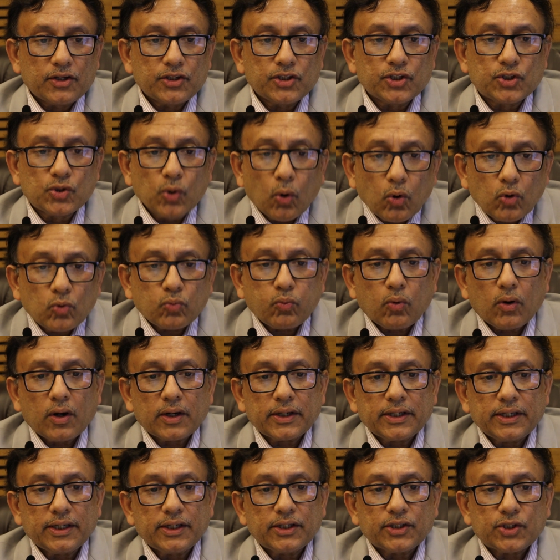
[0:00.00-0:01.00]
Don't
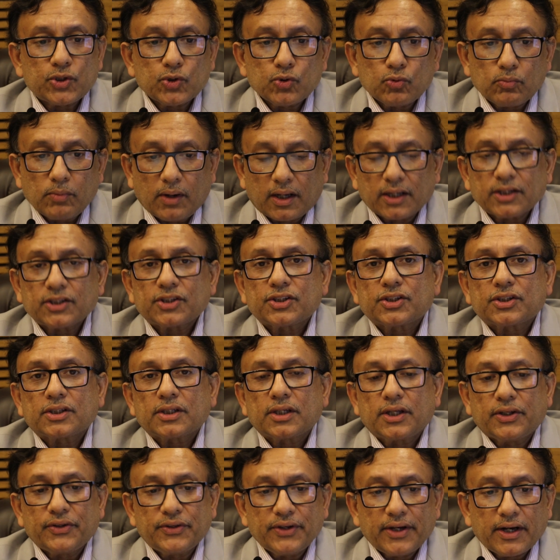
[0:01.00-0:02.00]
worry too much.
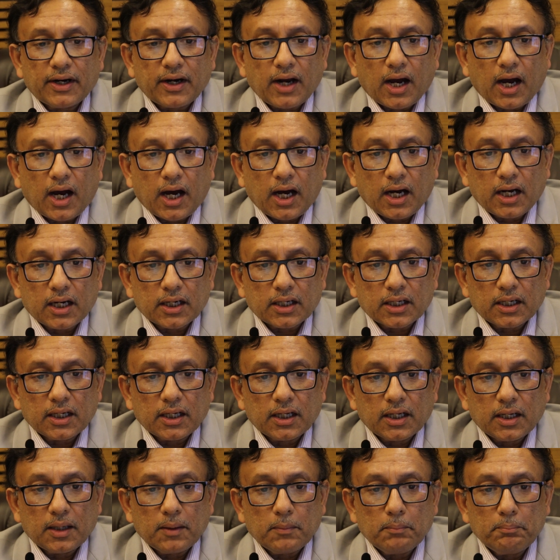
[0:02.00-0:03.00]
There are
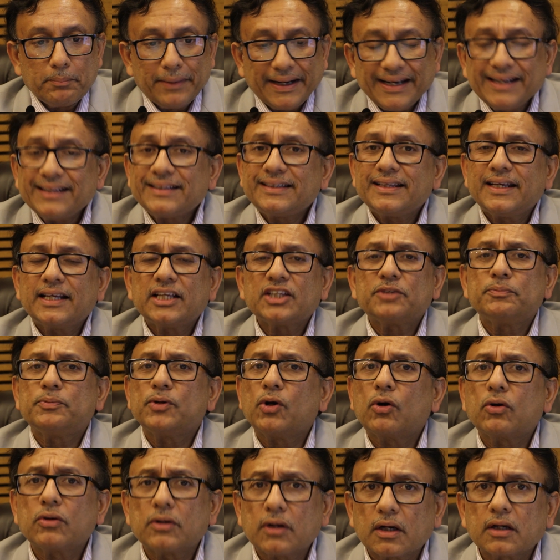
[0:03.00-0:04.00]
many things
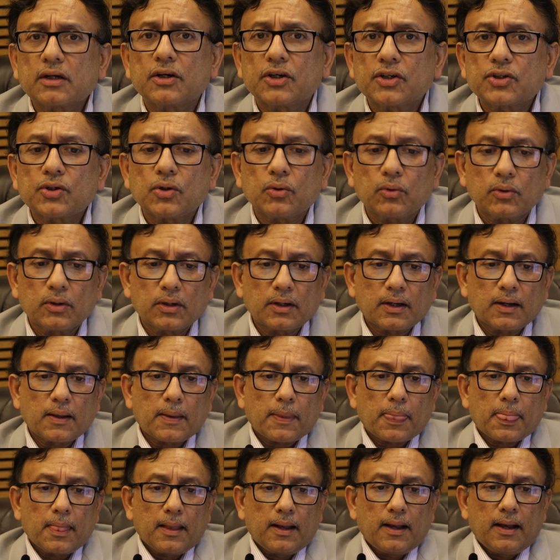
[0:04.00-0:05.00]
beyond our control.
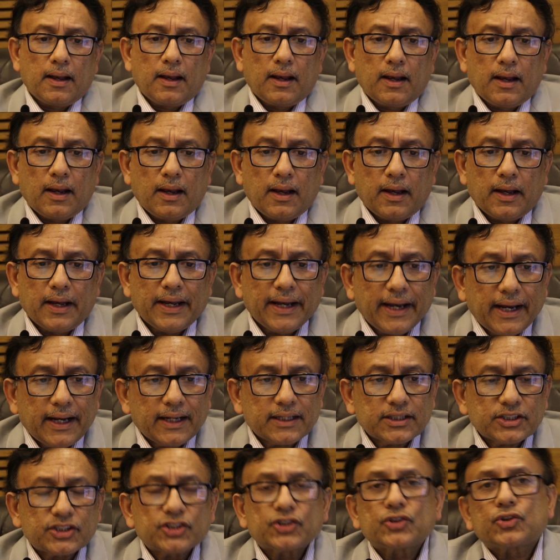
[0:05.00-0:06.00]

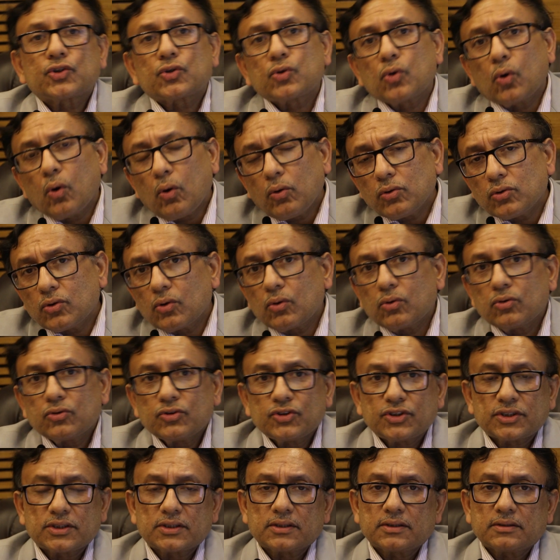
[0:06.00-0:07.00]
Hence, throw
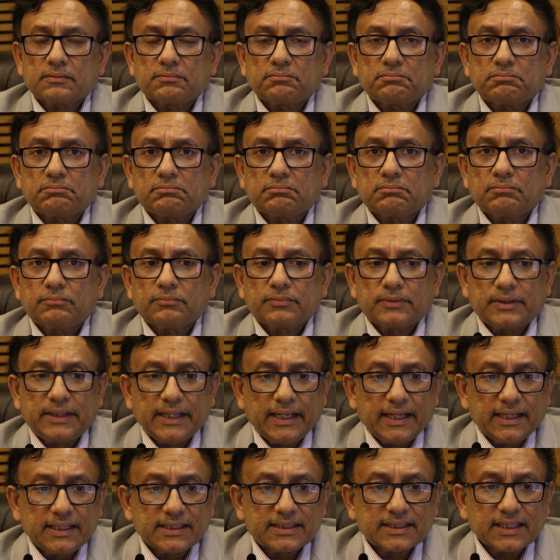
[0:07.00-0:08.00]
those
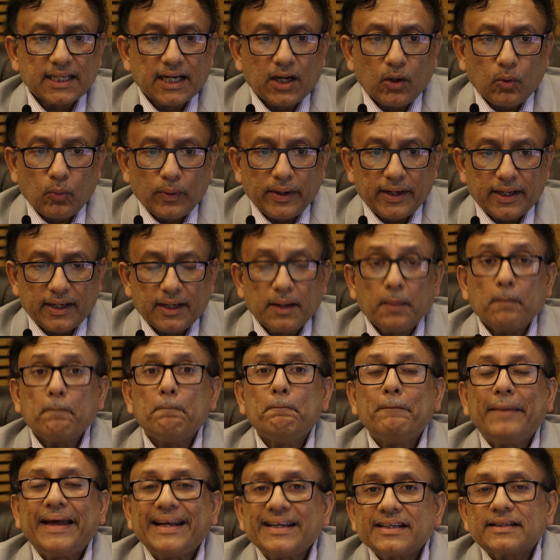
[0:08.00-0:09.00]
things away
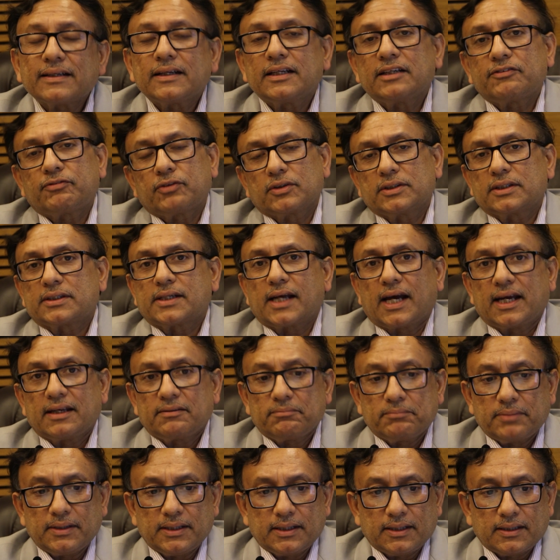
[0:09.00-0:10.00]
mentally for the time
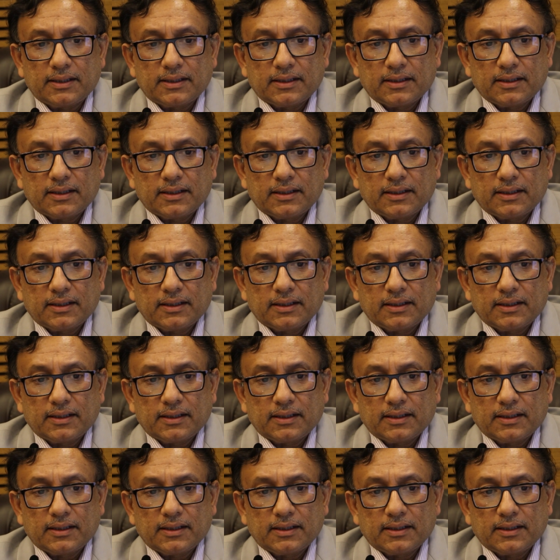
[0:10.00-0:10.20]
being.